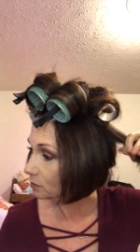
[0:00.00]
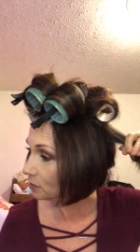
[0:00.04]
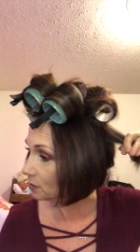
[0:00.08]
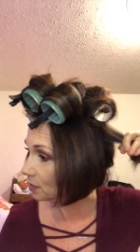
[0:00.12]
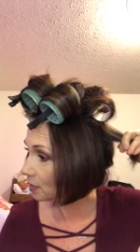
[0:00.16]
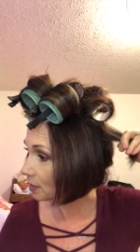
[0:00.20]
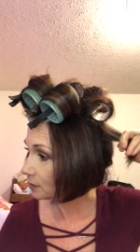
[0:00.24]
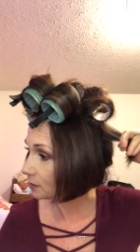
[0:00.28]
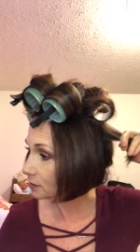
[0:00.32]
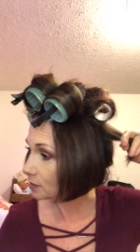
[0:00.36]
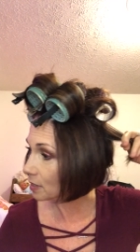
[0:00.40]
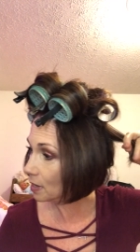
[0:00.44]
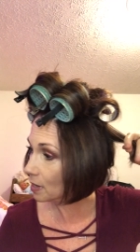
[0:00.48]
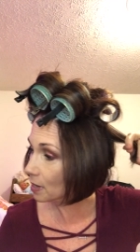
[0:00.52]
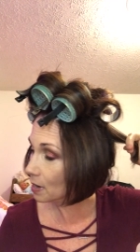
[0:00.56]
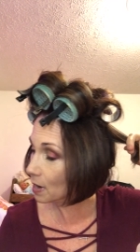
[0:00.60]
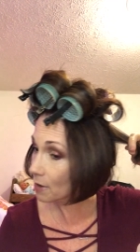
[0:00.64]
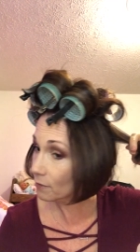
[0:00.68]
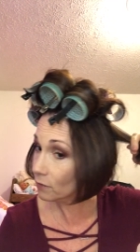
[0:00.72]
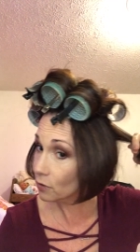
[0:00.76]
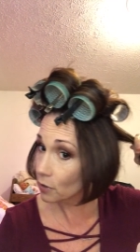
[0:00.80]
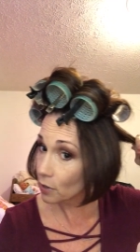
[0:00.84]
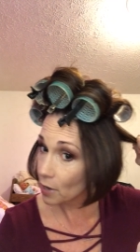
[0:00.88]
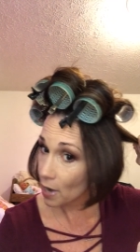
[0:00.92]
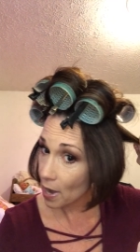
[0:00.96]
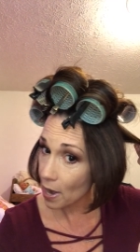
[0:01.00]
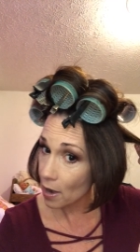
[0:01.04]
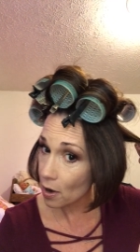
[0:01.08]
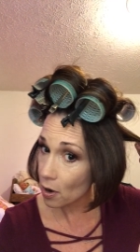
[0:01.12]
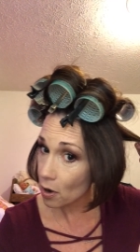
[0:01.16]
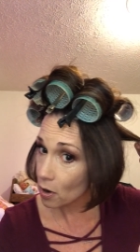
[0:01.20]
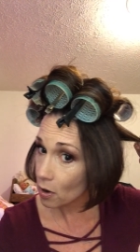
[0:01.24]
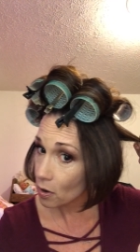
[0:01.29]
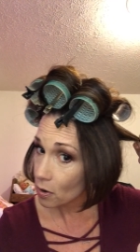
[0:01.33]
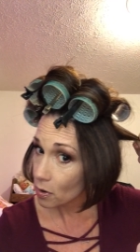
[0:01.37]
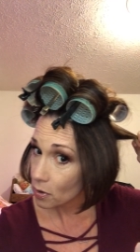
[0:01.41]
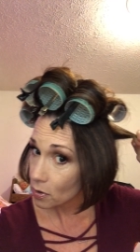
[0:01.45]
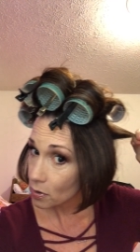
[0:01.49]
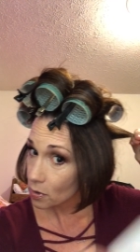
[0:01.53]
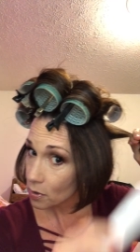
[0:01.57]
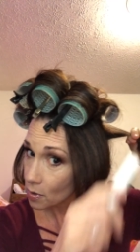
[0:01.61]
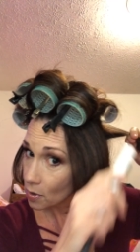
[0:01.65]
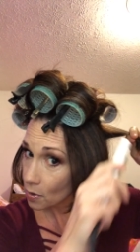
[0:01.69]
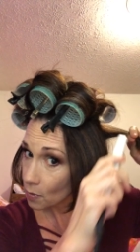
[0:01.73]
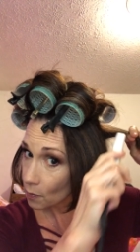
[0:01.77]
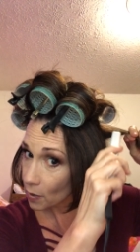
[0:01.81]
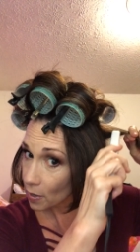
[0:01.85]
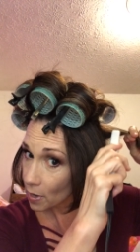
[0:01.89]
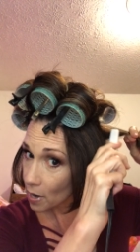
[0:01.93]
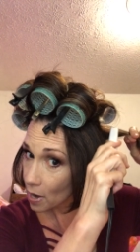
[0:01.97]
Yes, I have good hair,
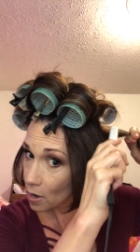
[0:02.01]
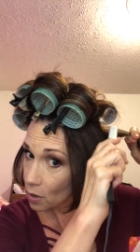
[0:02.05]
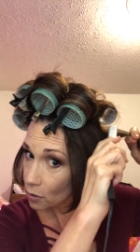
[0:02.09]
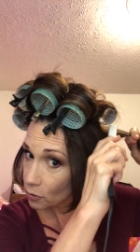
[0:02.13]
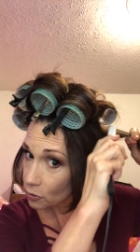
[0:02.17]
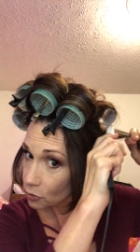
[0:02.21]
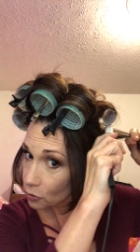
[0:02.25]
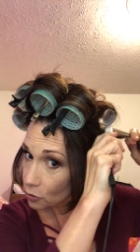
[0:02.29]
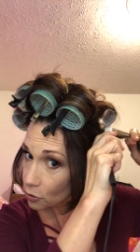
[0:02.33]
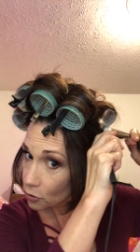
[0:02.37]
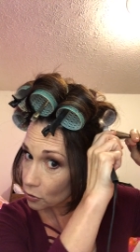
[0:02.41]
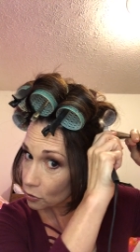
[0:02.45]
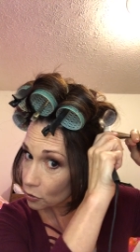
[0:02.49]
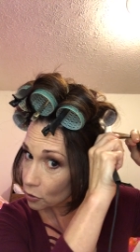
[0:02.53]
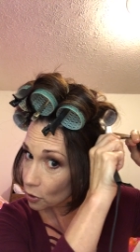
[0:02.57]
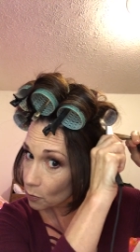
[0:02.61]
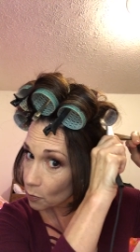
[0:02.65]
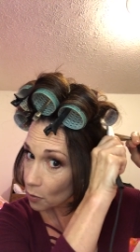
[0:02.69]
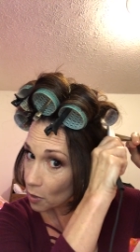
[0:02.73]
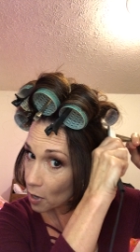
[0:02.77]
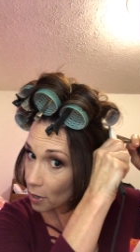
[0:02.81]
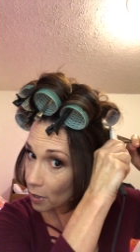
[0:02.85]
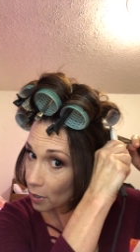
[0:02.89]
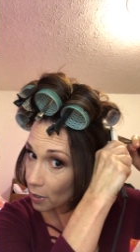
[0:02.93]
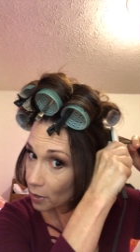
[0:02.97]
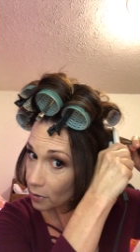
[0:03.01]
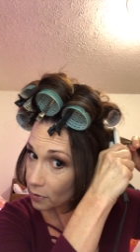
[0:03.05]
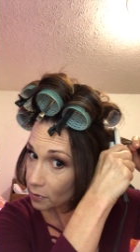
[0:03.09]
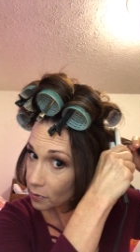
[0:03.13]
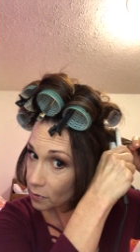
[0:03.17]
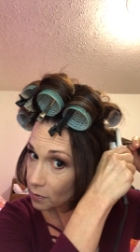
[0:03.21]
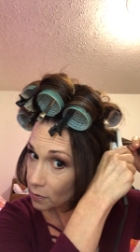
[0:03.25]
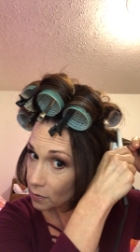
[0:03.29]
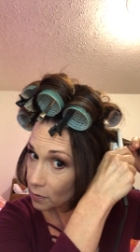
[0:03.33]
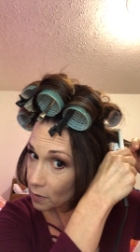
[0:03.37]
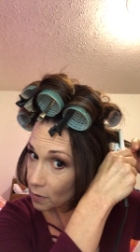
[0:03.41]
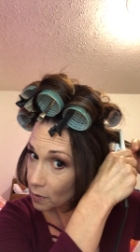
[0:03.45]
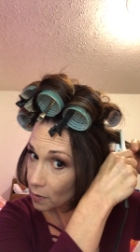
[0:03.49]
but I also use good products.